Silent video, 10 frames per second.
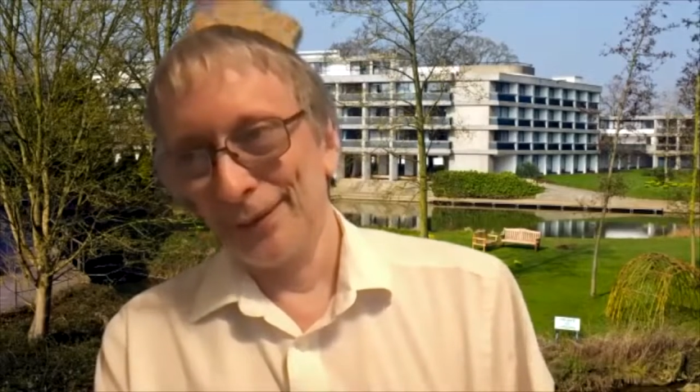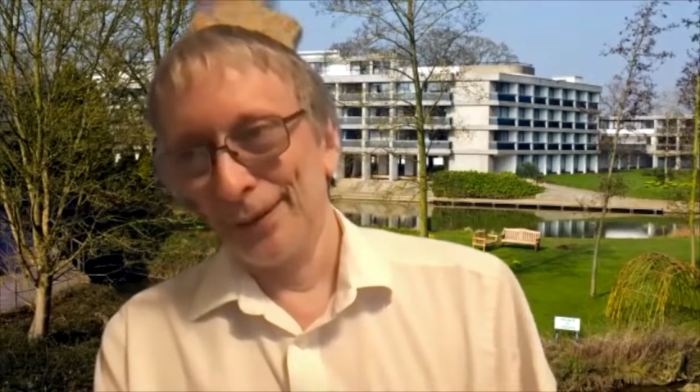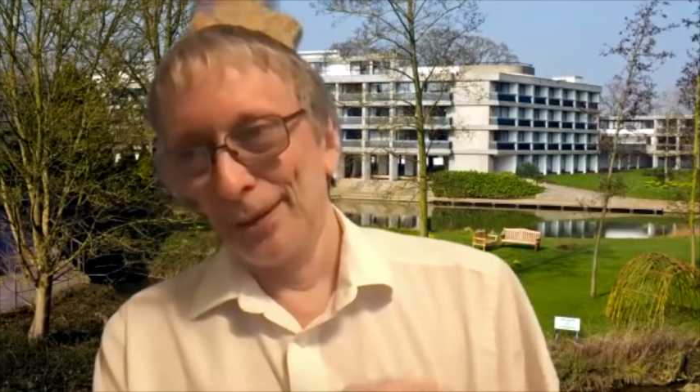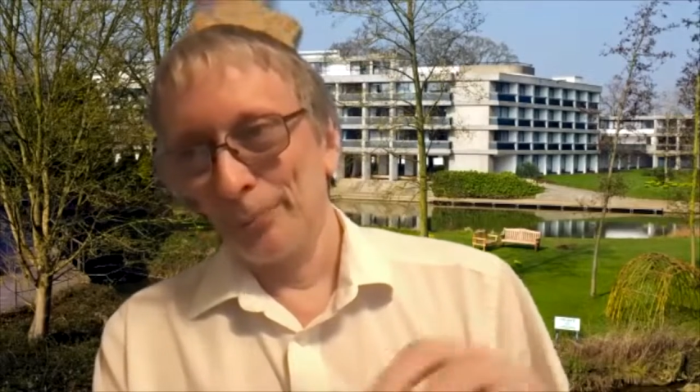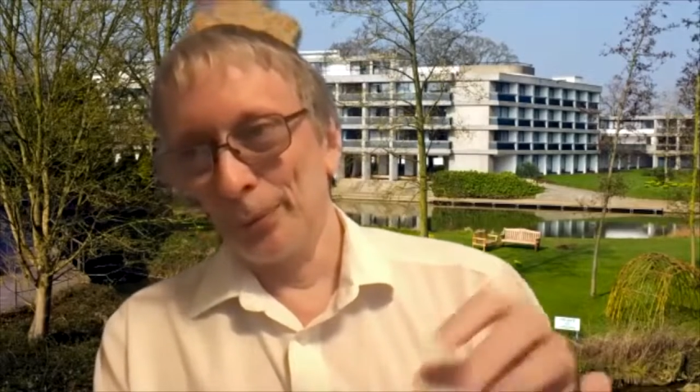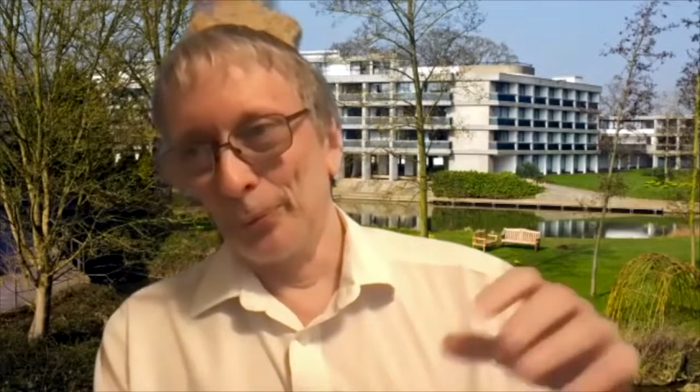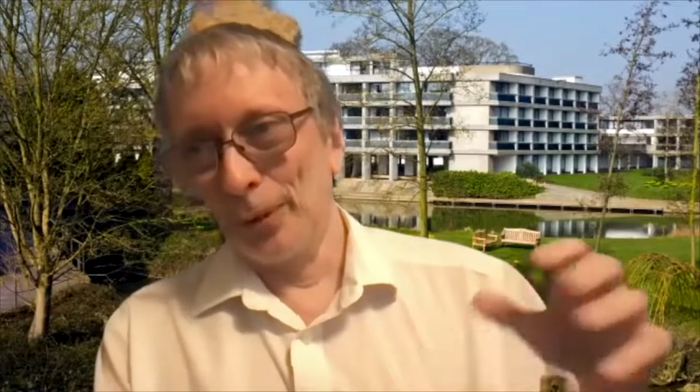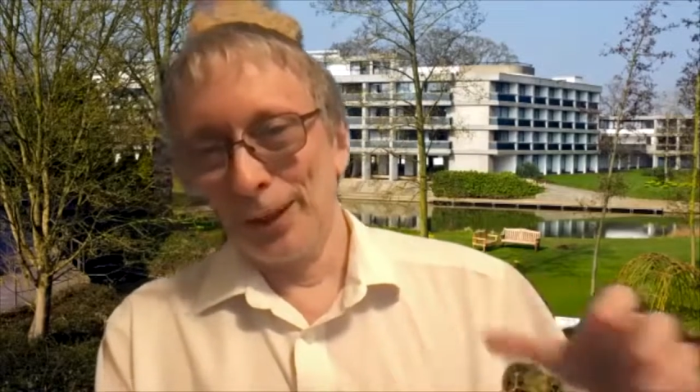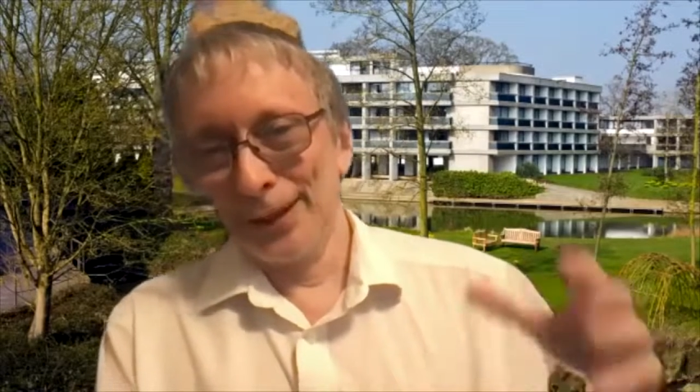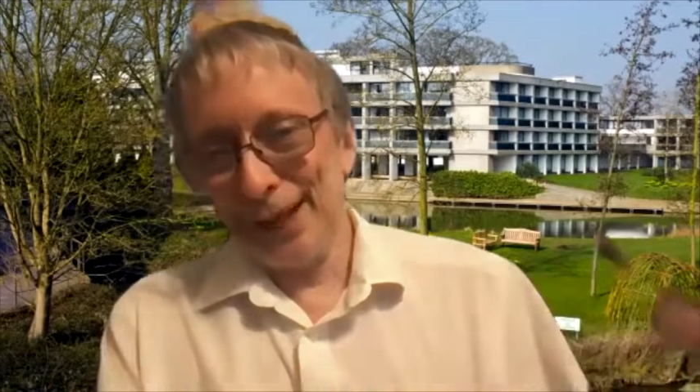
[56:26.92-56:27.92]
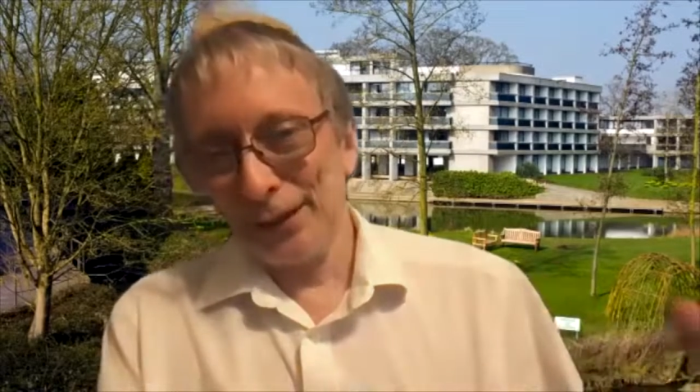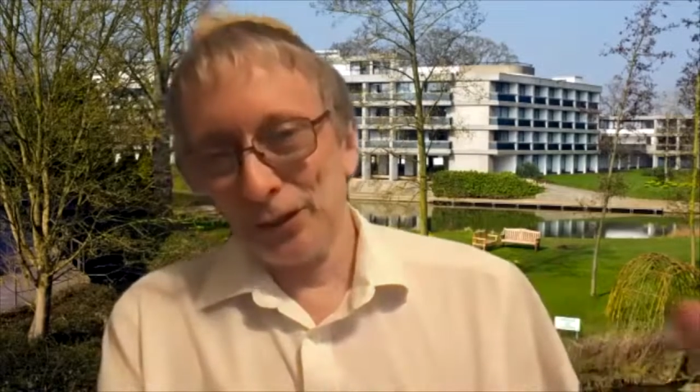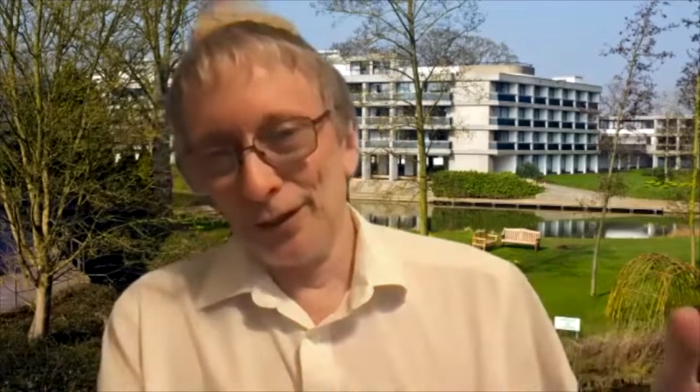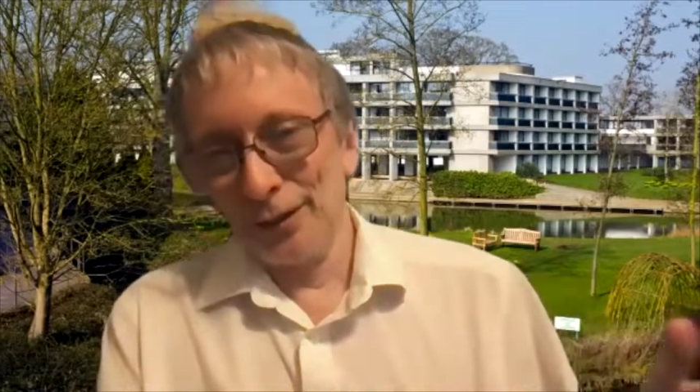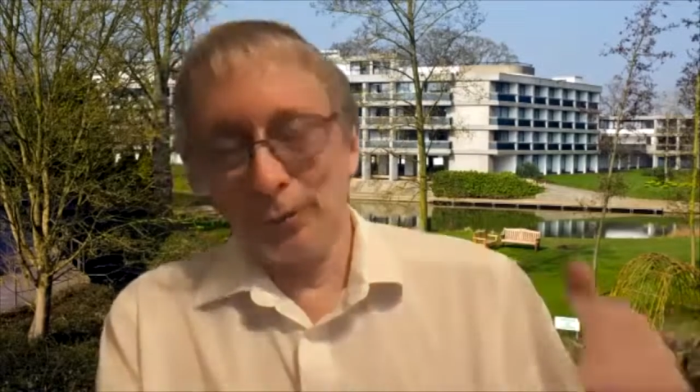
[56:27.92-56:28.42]
But what one is
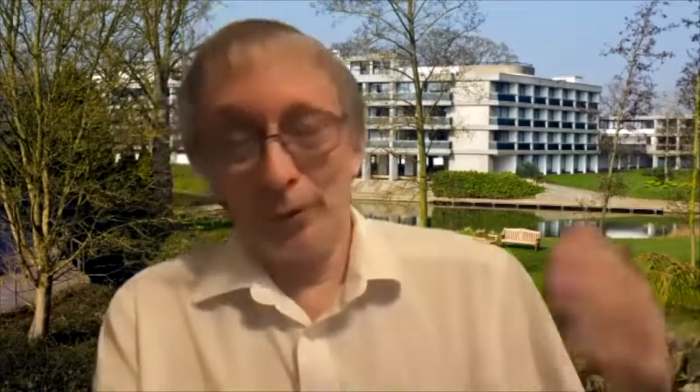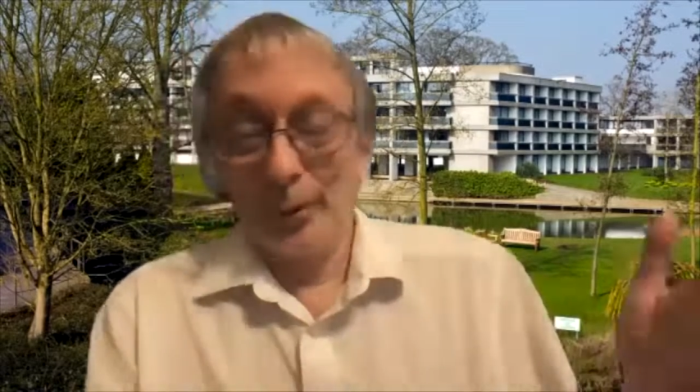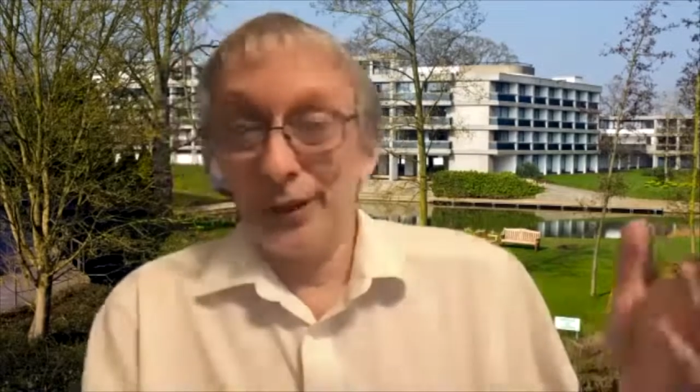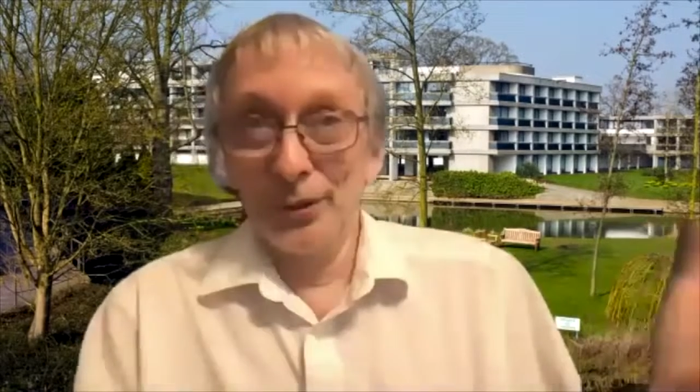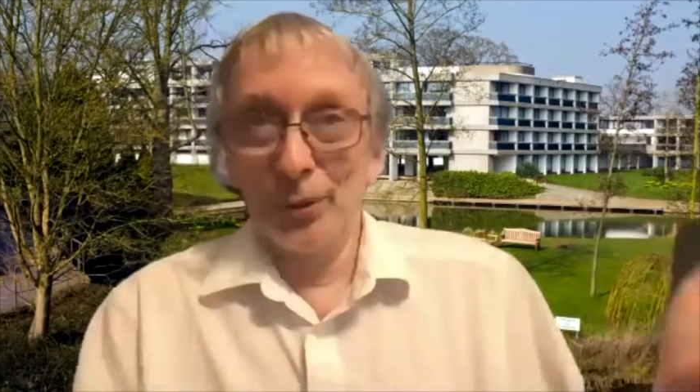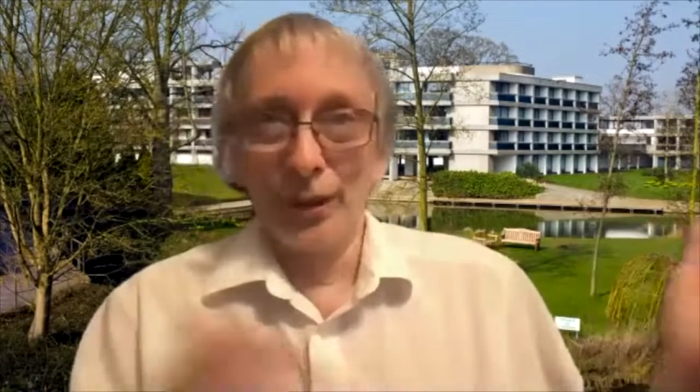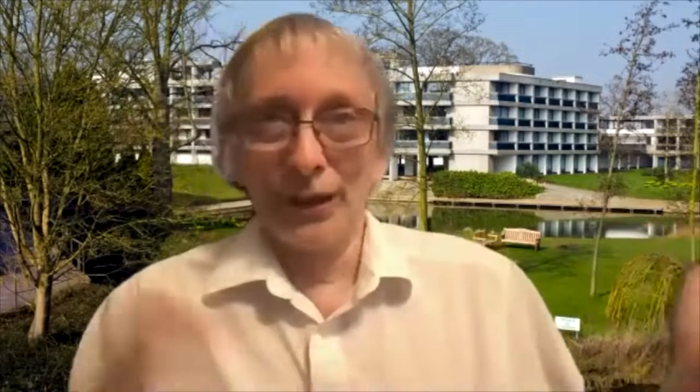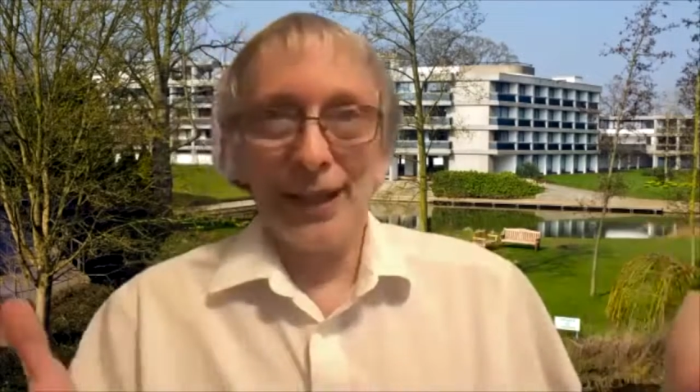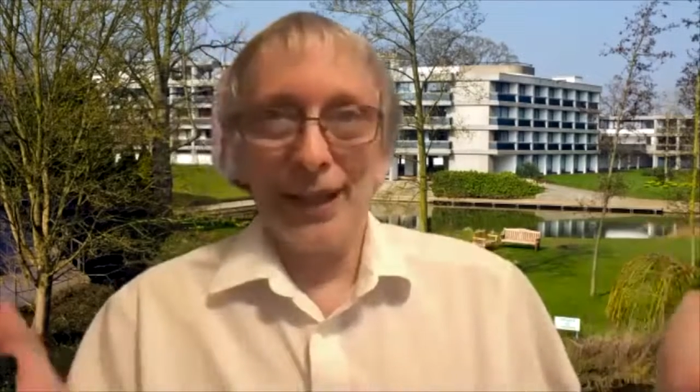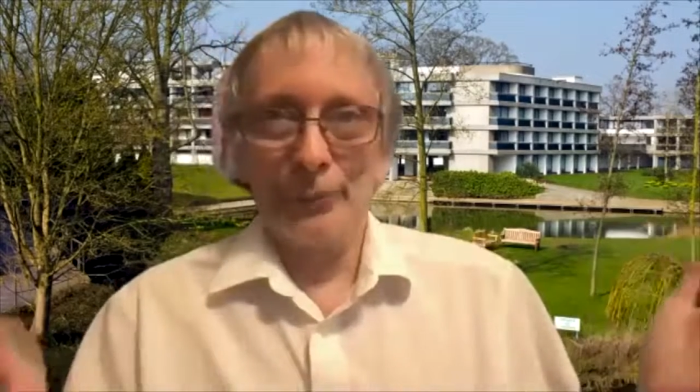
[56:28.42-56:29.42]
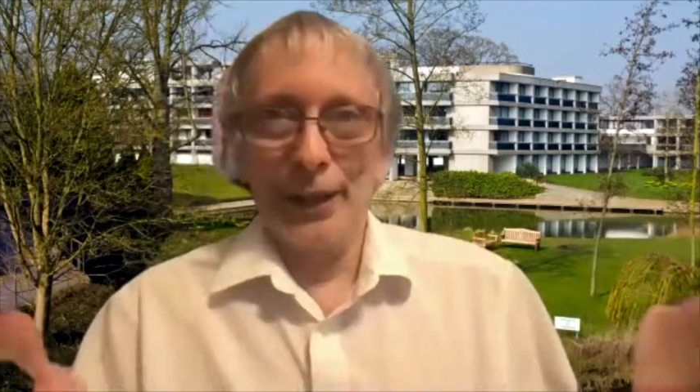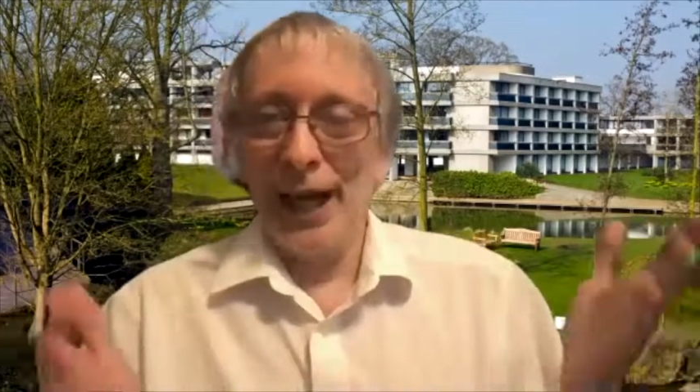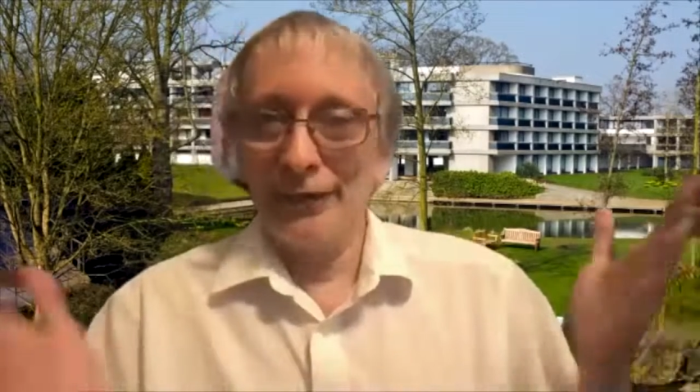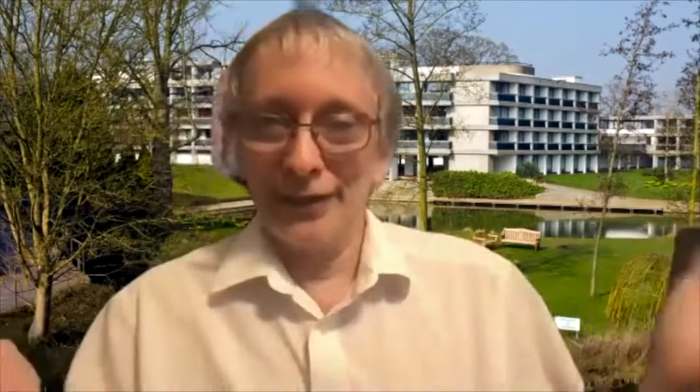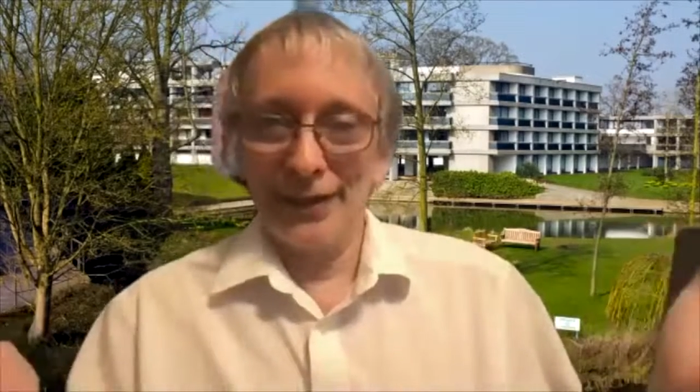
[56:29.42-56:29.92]
actually what we do all the time, we
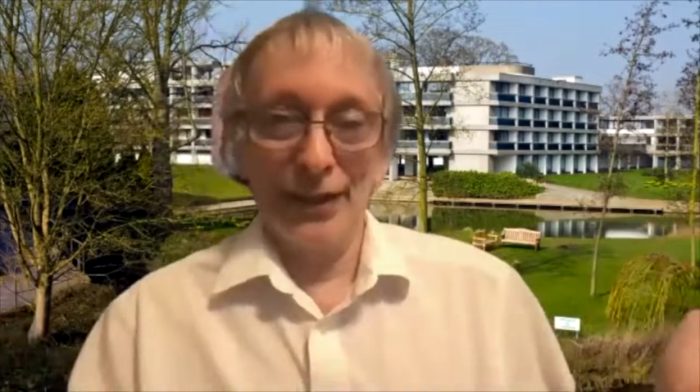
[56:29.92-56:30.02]
have a theory.